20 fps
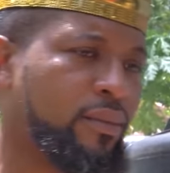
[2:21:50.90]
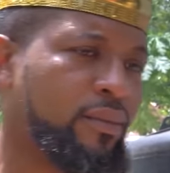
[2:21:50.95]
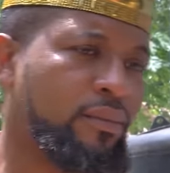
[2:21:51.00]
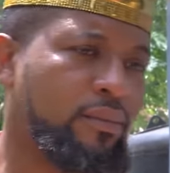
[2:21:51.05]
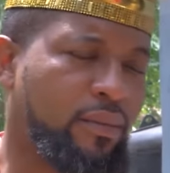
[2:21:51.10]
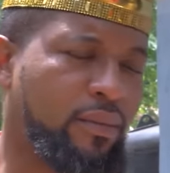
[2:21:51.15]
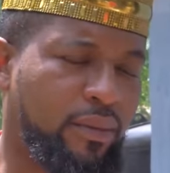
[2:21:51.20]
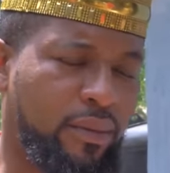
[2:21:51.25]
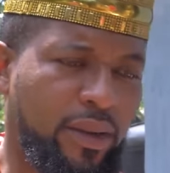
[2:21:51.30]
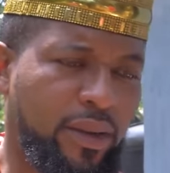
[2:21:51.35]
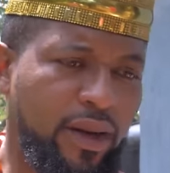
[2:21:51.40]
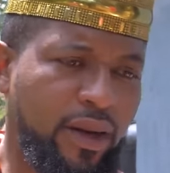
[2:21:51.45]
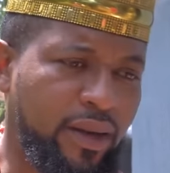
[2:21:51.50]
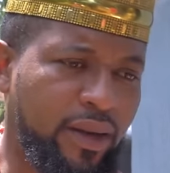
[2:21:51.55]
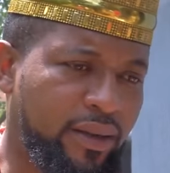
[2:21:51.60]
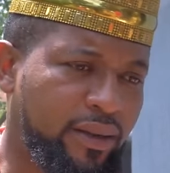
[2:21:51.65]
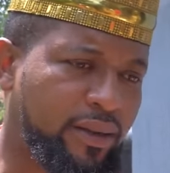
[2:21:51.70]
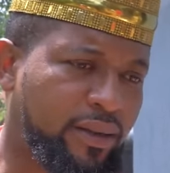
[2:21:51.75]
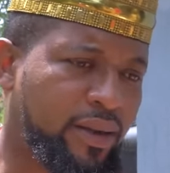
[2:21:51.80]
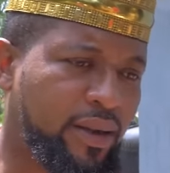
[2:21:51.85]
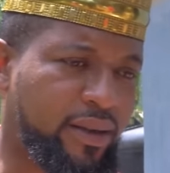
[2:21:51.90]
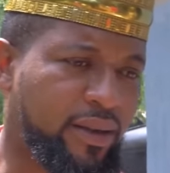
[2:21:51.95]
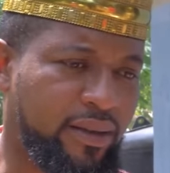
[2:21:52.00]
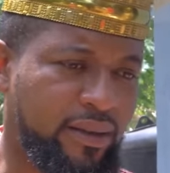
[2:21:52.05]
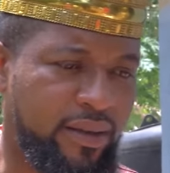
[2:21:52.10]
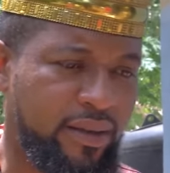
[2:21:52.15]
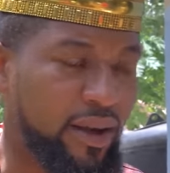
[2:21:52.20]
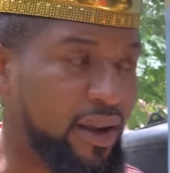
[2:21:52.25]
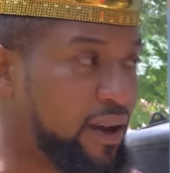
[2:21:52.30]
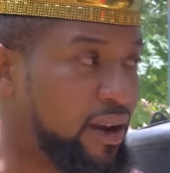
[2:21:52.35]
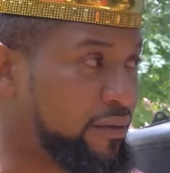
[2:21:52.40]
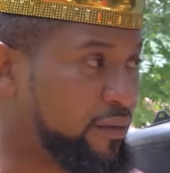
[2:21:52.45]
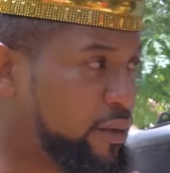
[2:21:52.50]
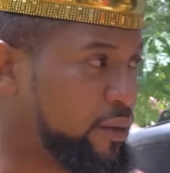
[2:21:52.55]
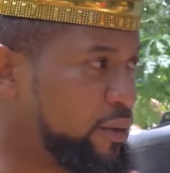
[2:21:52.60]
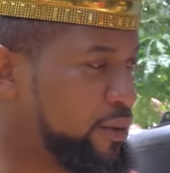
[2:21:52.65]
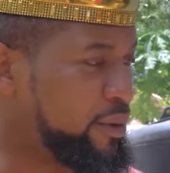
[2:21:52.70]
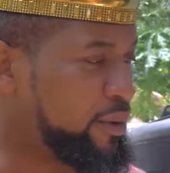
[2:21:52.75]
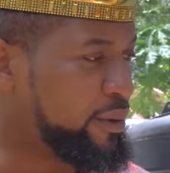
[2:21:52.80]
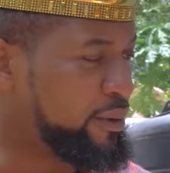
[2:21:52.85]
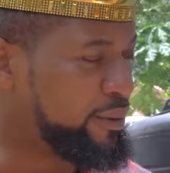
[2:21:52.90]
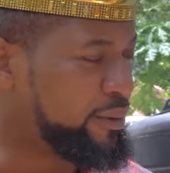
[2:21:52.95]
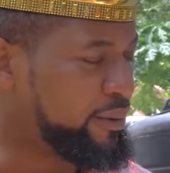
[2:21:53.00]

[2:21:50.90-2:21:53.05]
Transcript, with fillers: Mama, I, I, I have to go now.